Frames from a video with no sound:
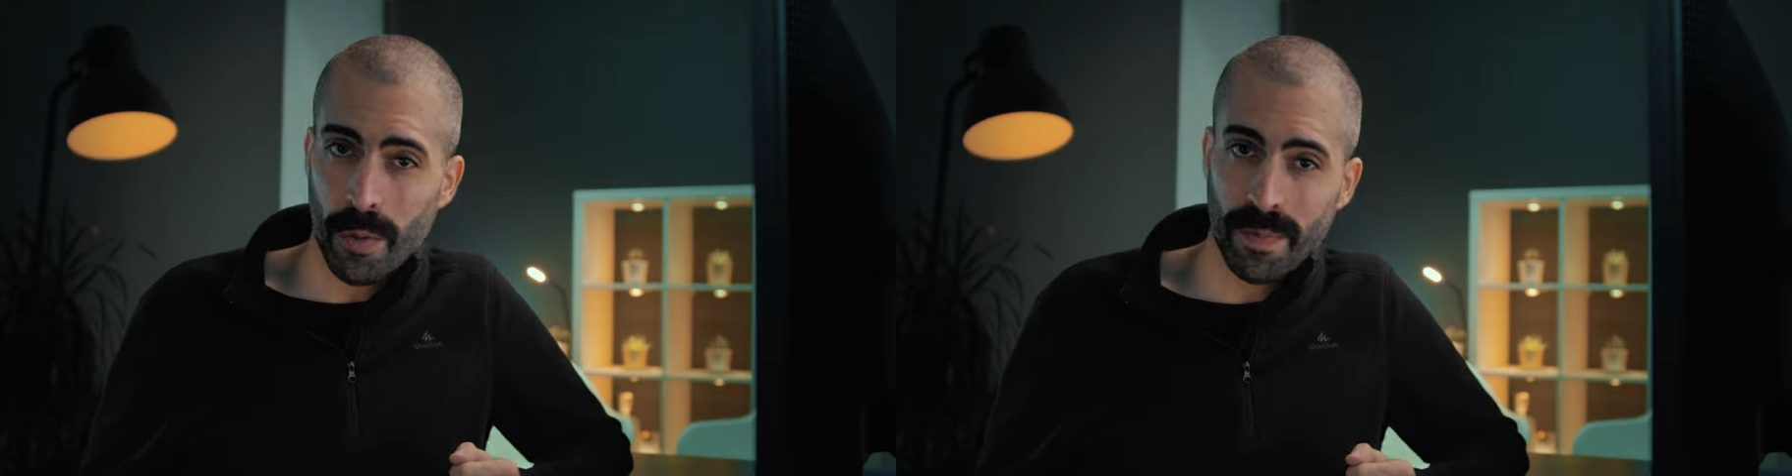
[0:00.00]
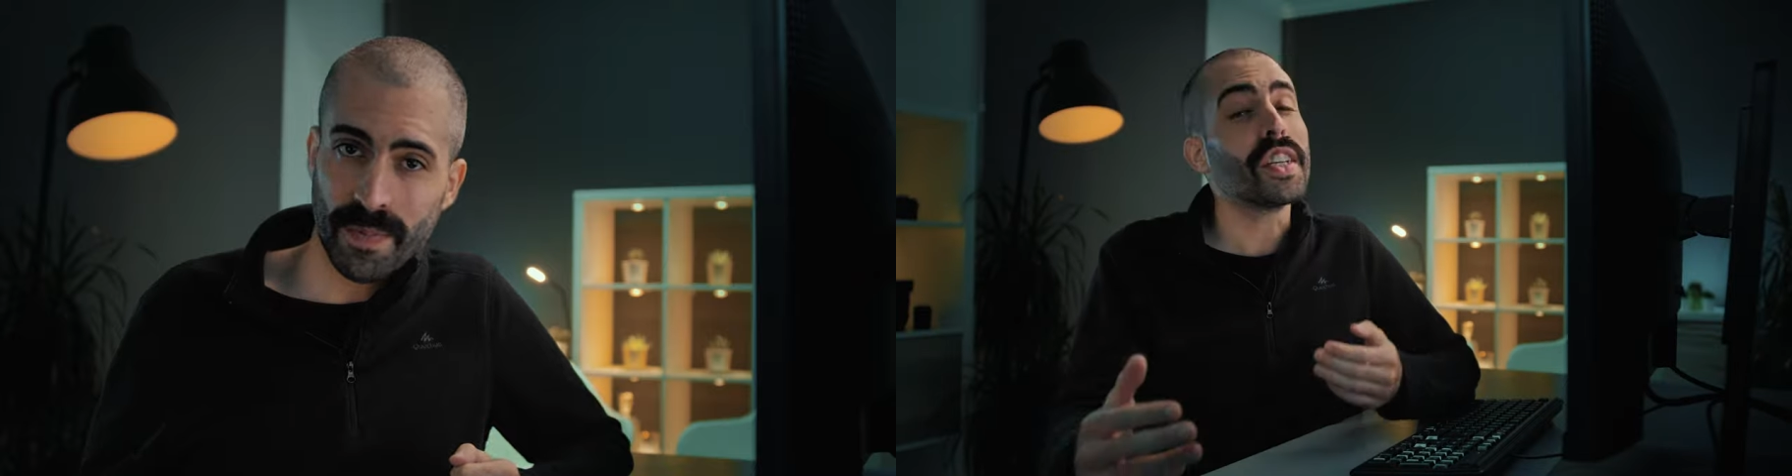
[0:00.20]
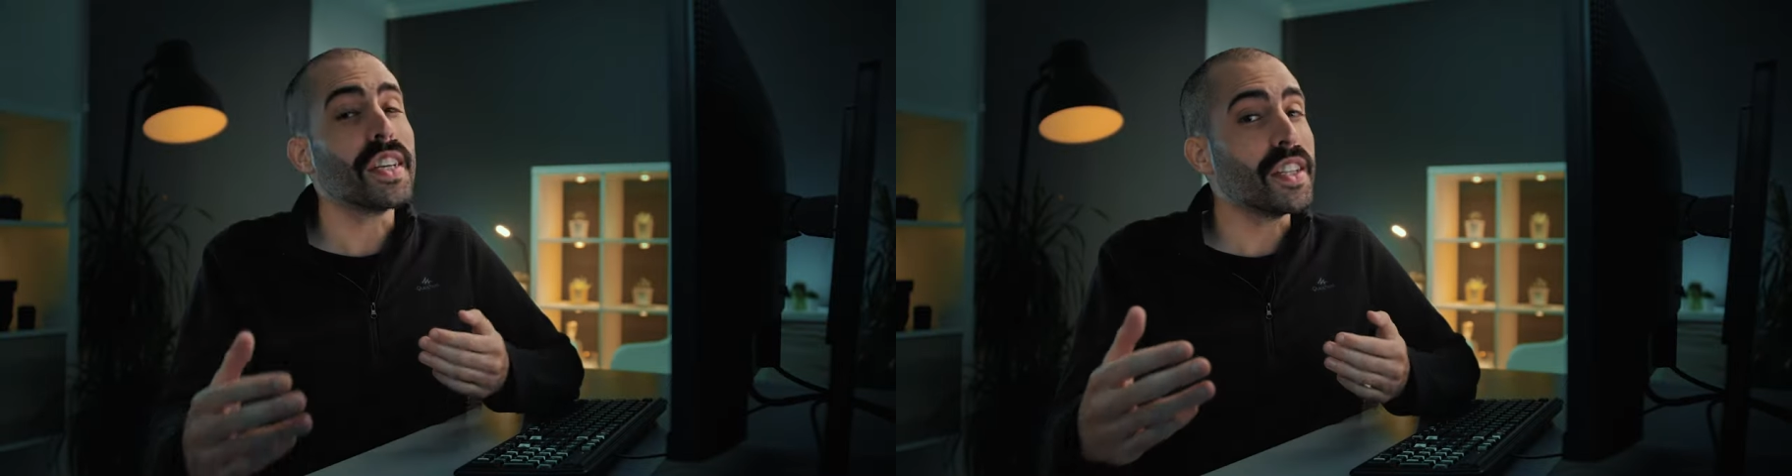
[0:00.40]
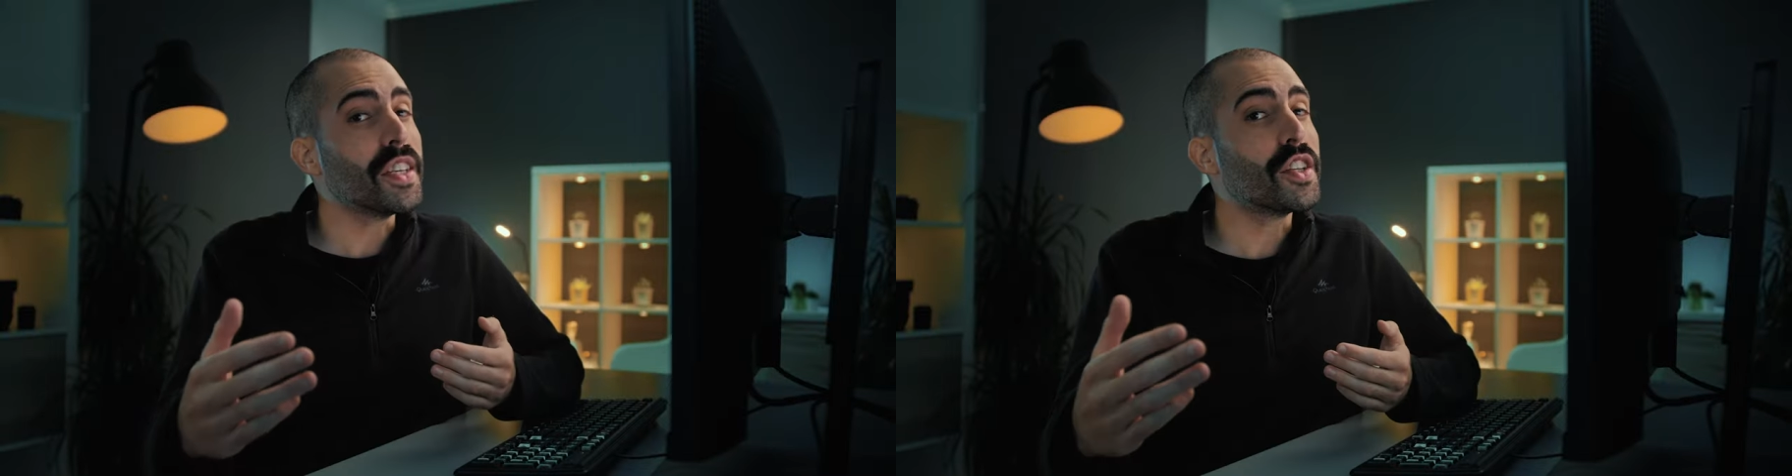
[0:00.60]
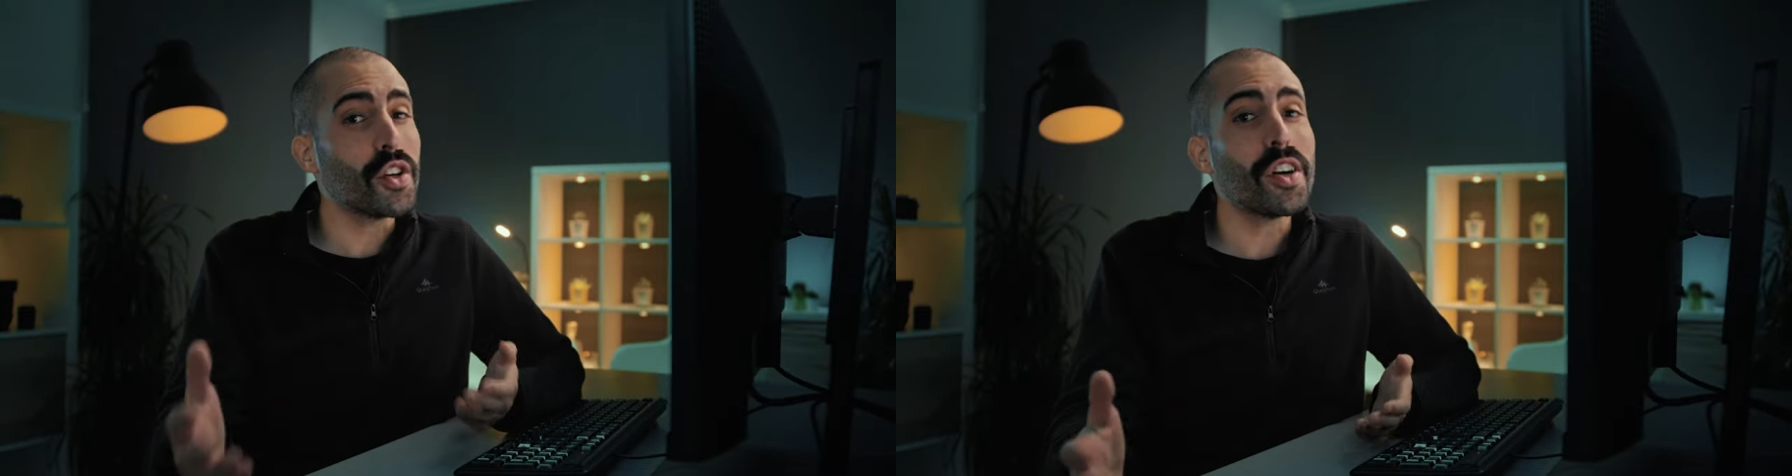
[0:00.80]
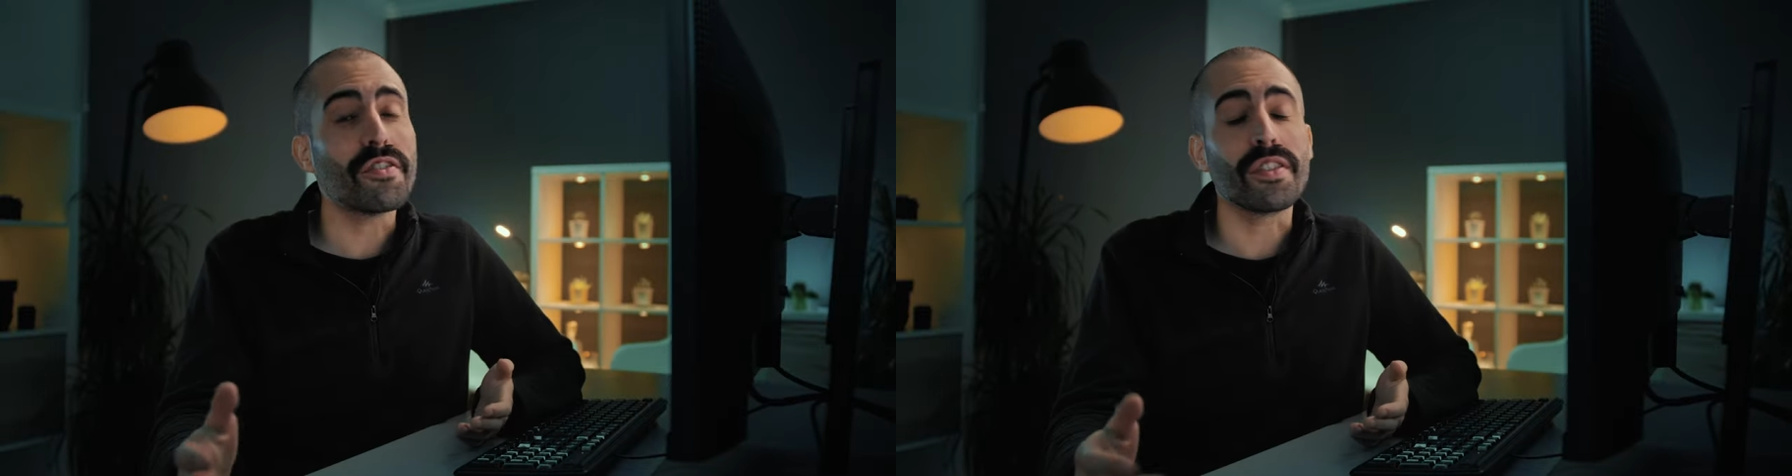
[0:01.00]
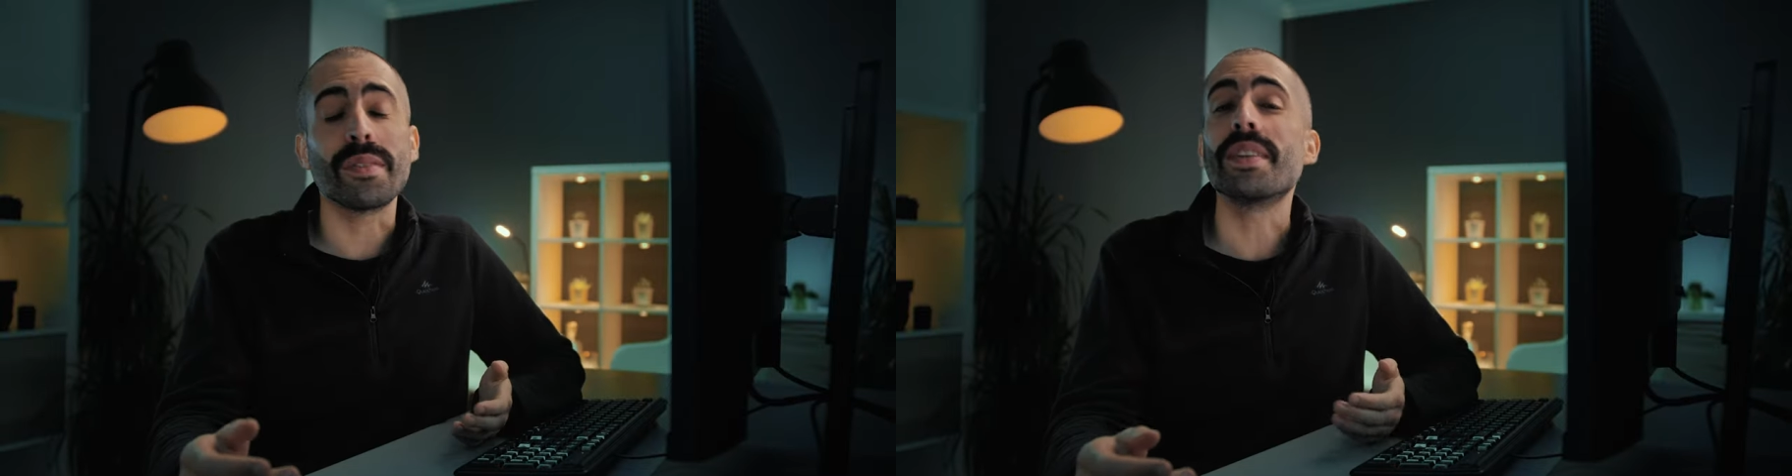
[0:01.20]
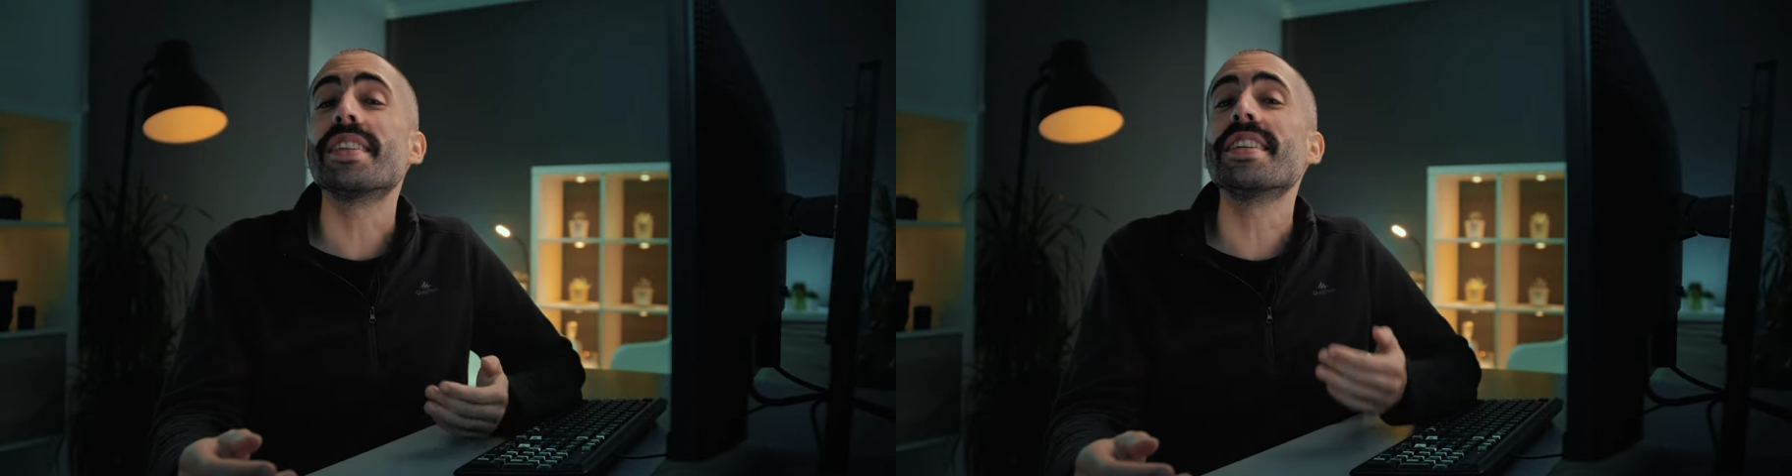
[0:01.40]
which in this short
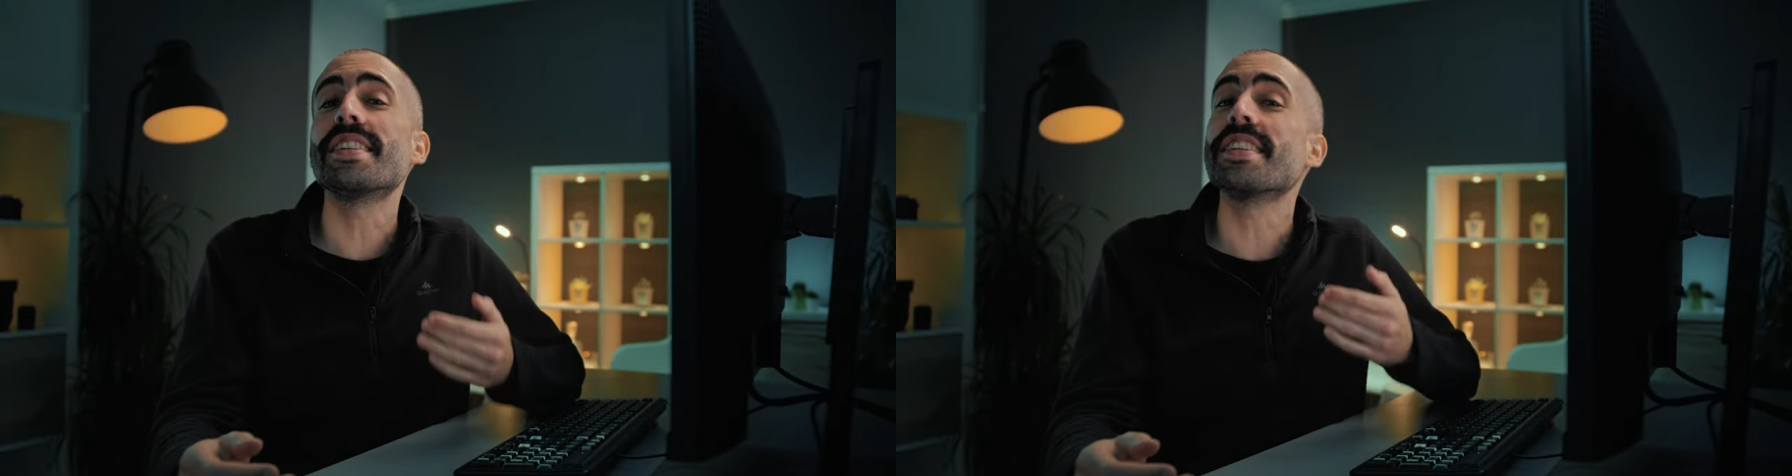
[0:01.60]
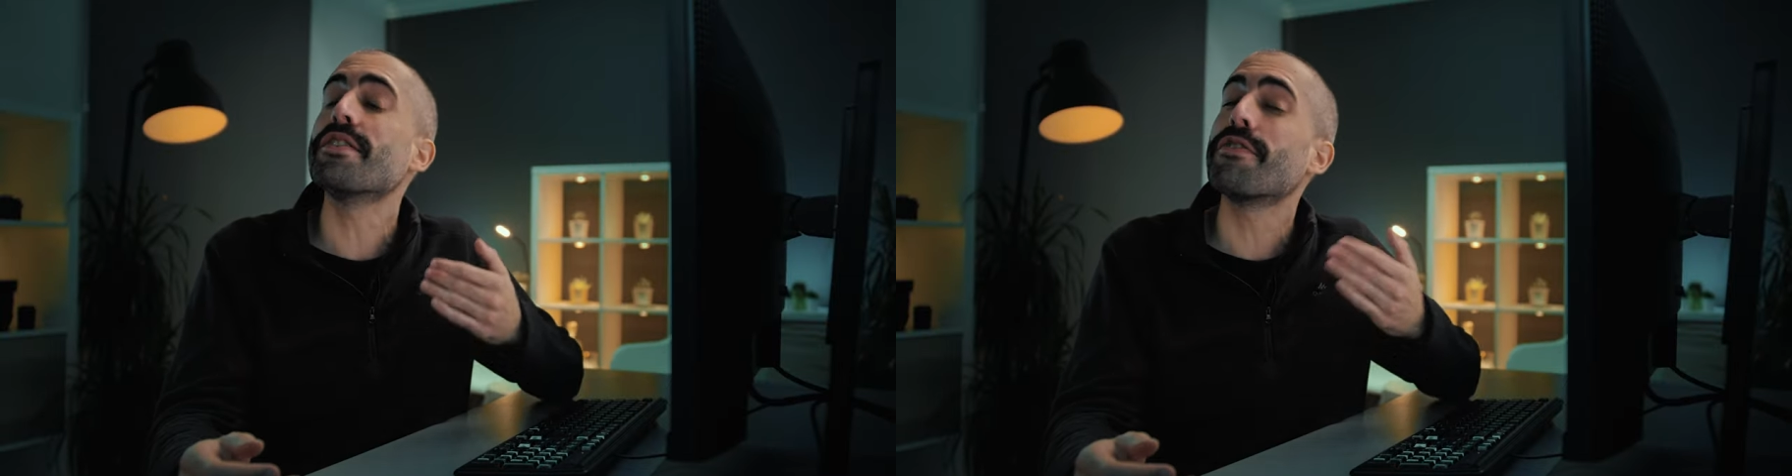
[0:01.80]
film, this is the